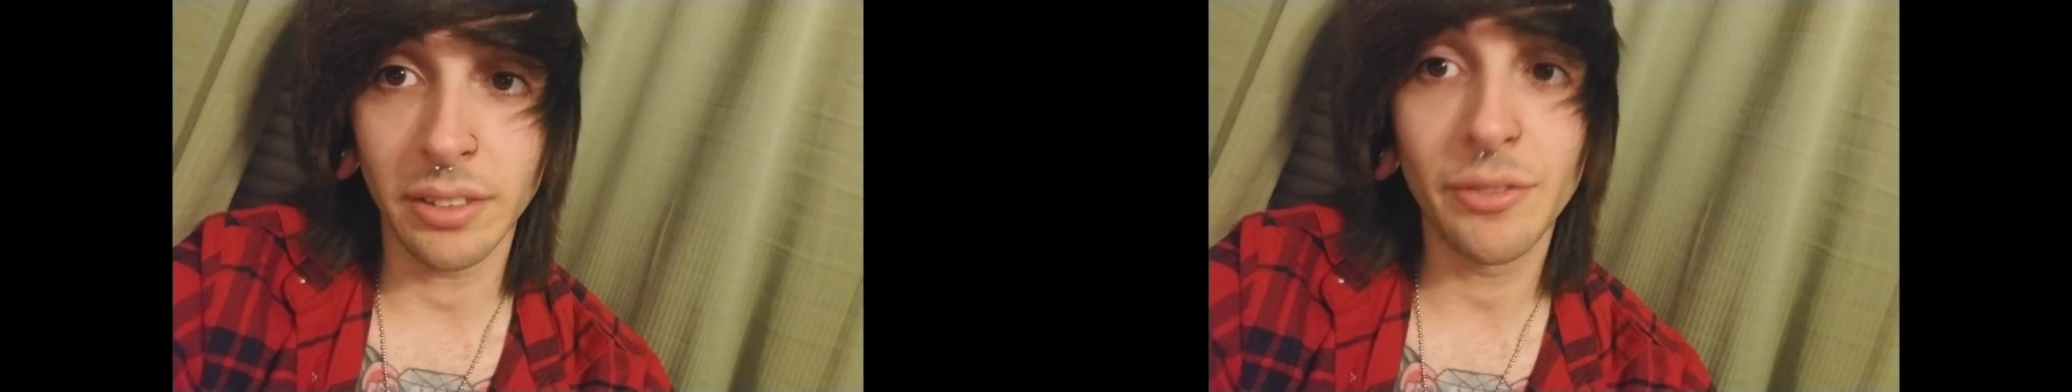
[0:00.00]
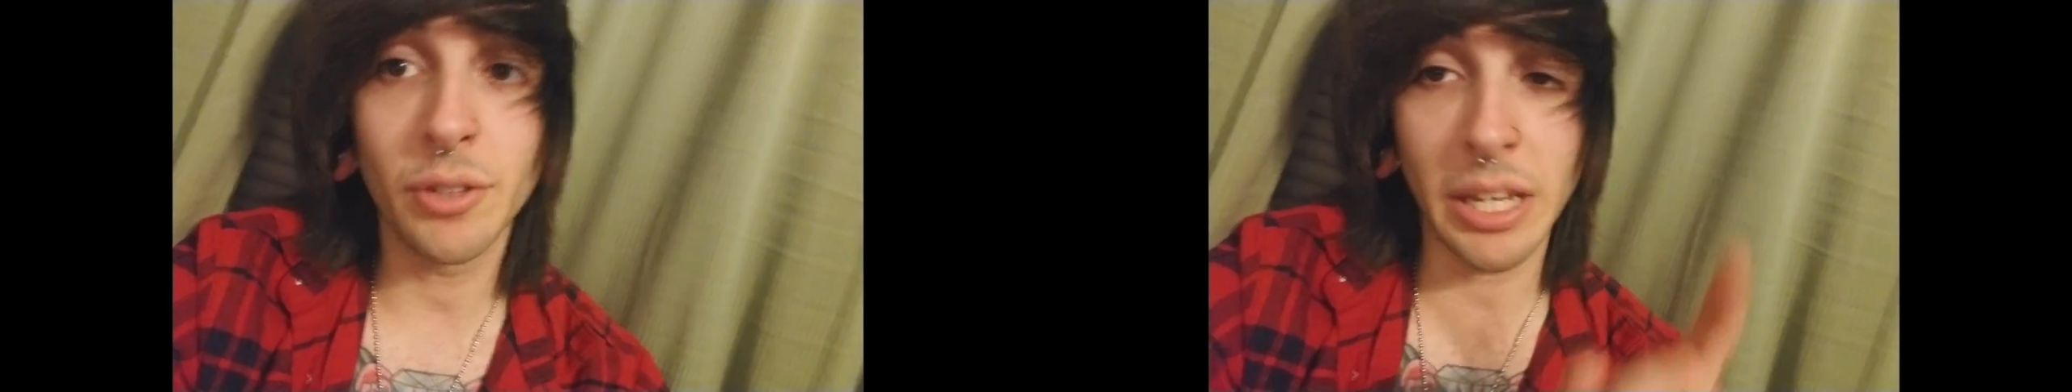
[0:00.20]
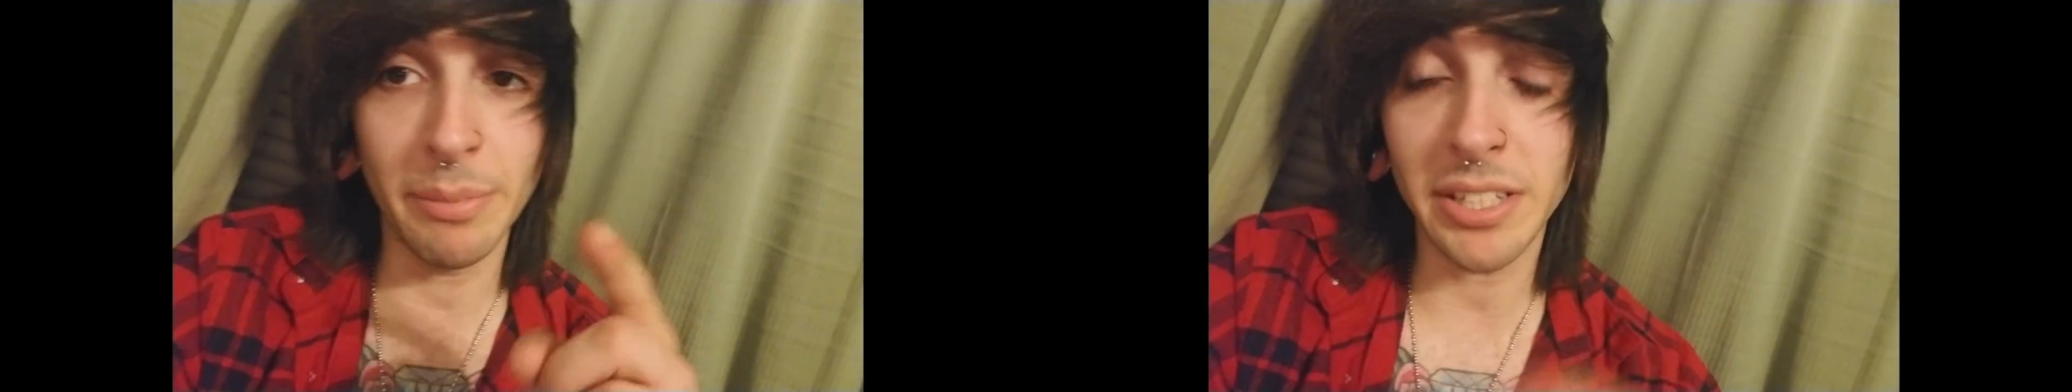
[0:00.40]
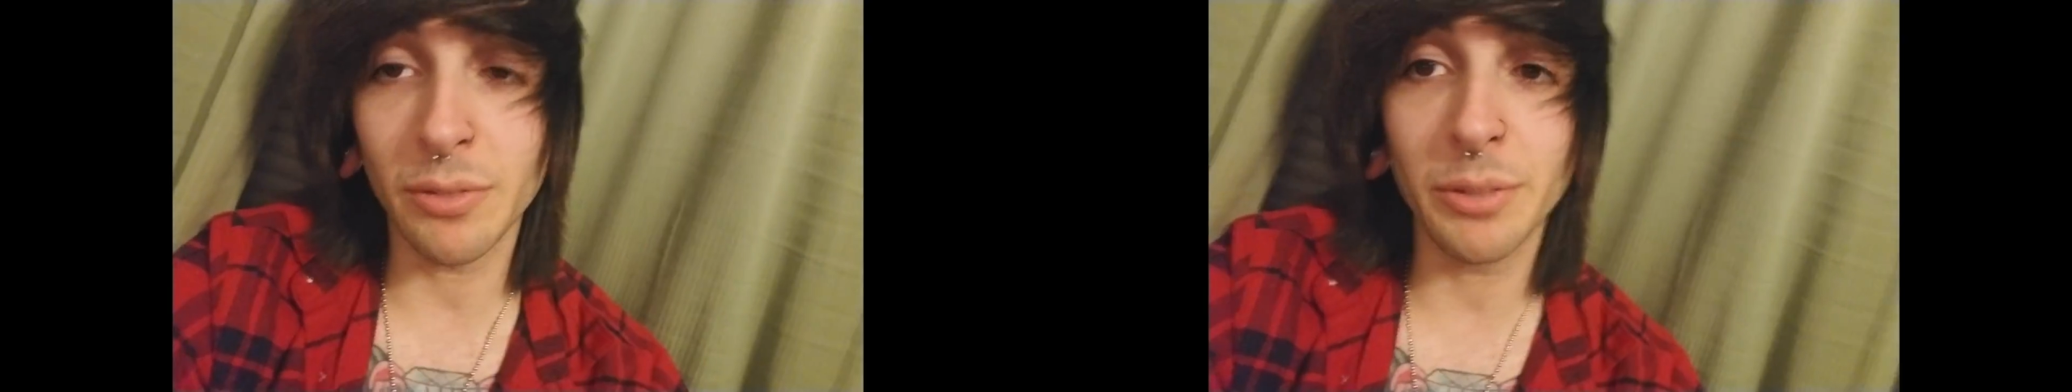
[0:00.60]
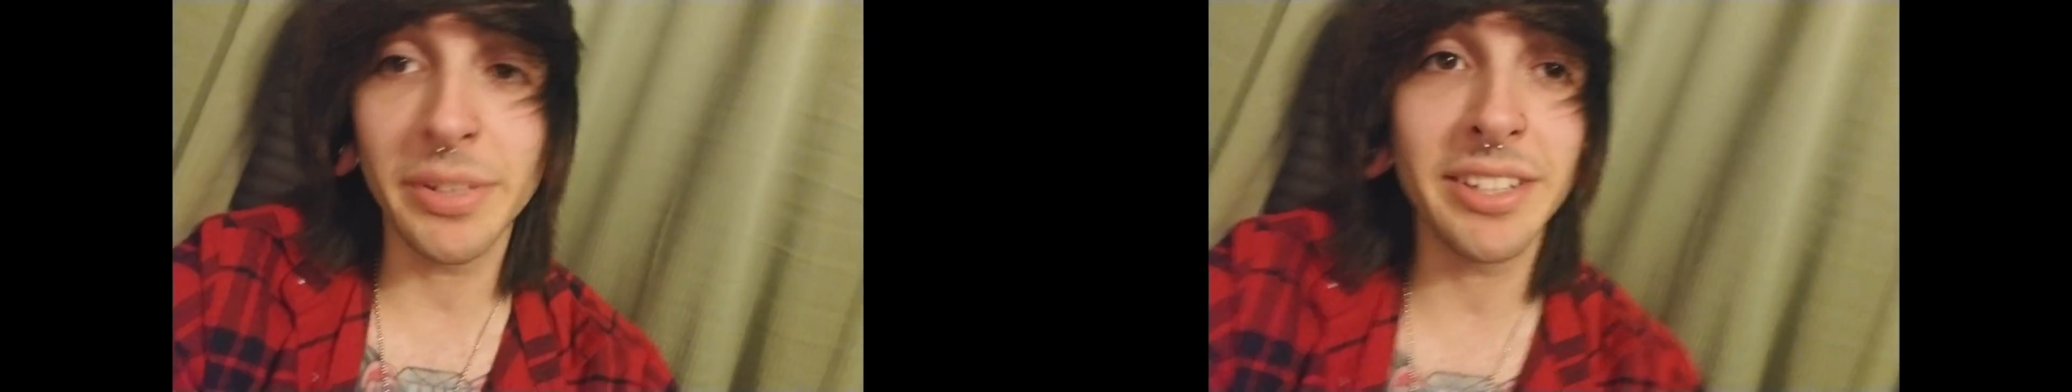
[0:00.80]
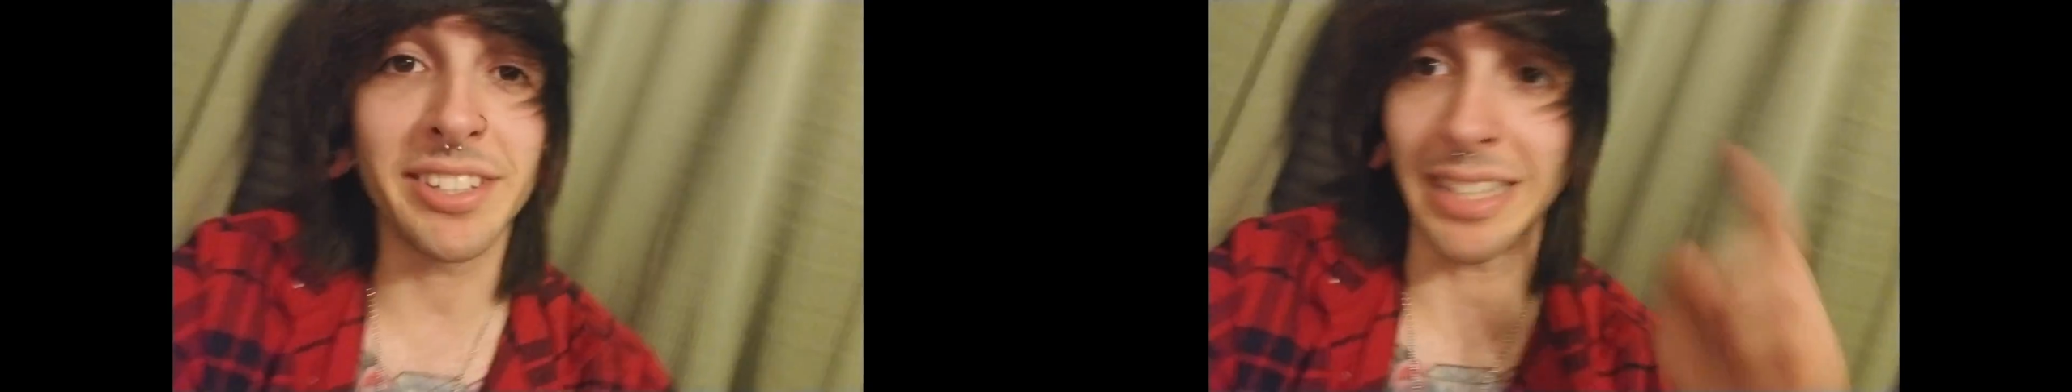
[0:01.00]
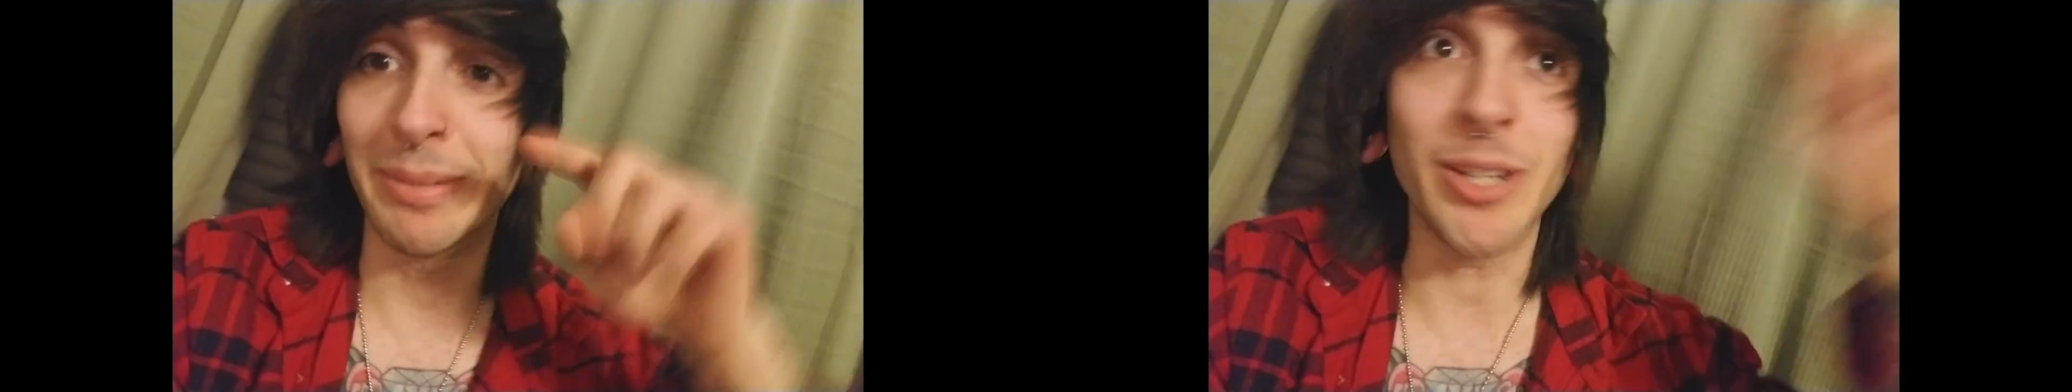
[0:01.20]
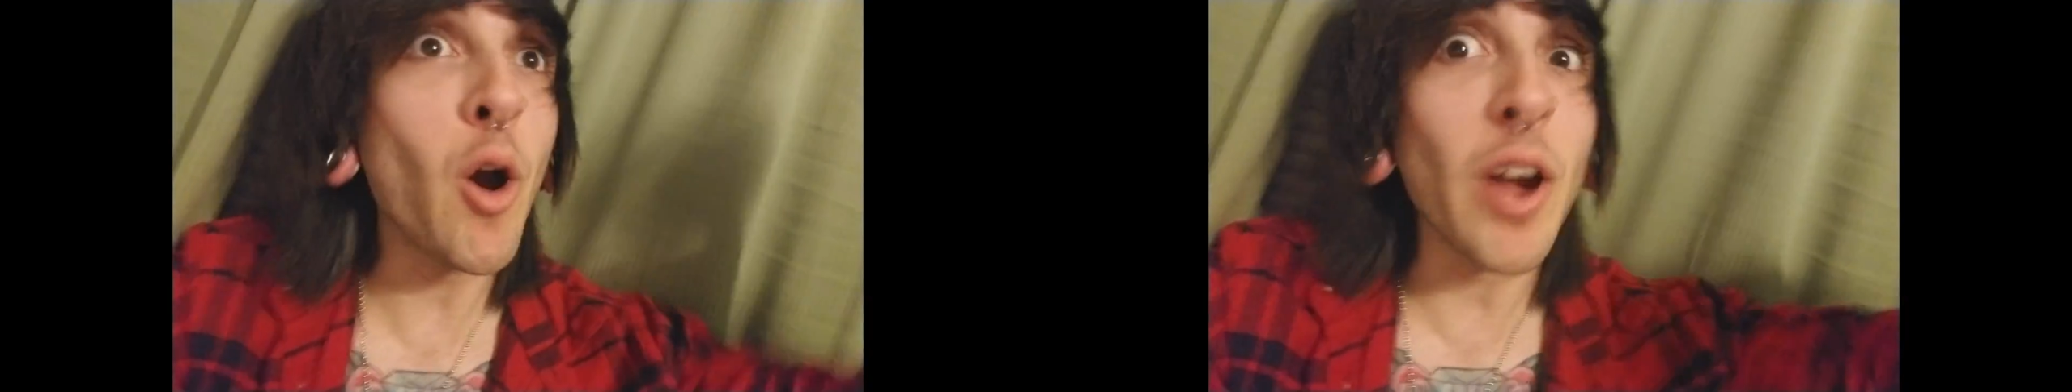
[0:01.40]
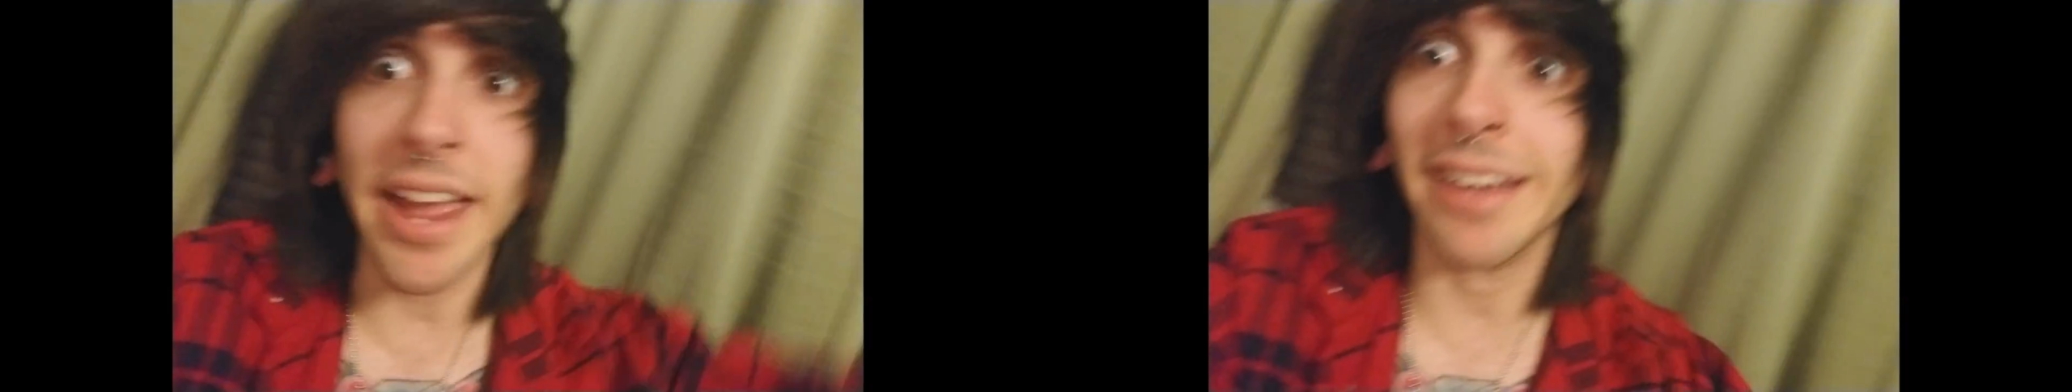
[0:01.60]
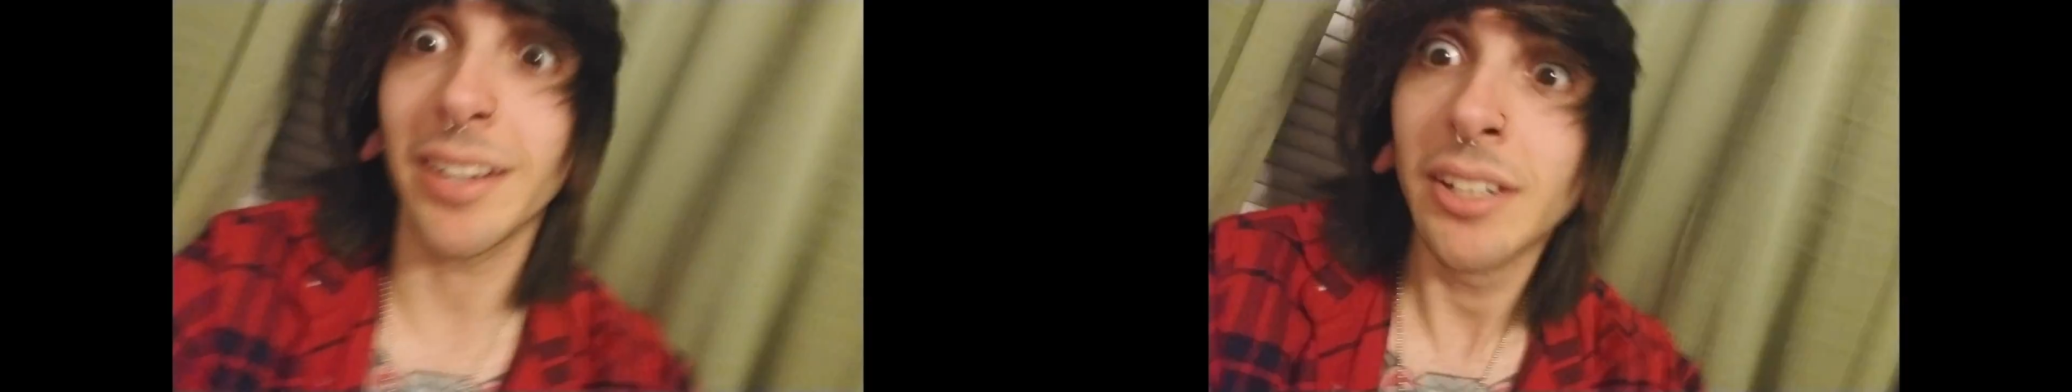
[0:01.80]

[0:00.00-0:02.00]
If you keep messing with me, this is gonna be your head.